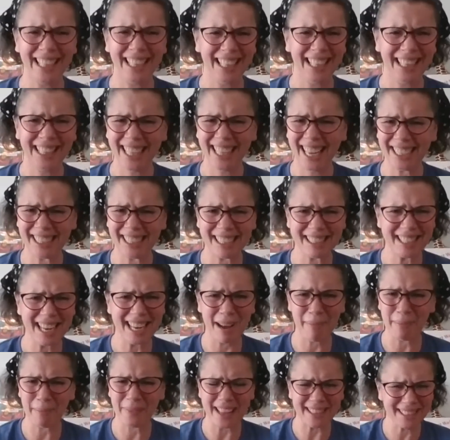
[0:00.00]
That does
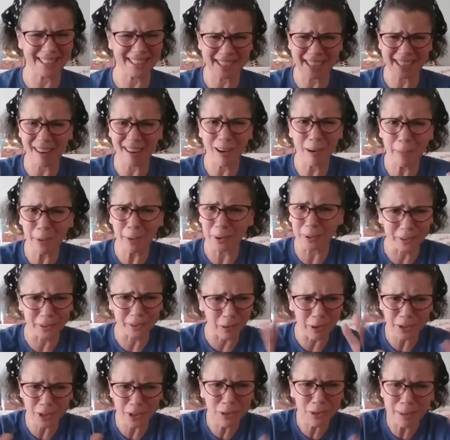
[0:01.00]
not, that's terrible.
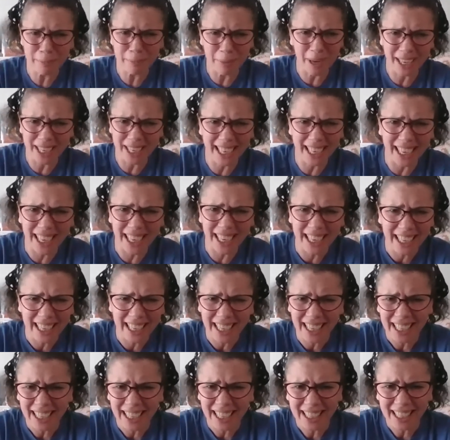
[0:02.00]
Don't do it, buddy.
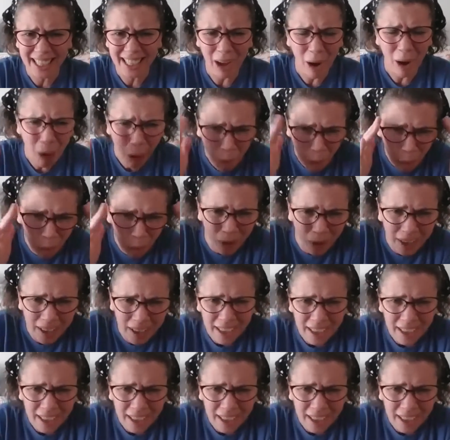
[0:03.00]
No.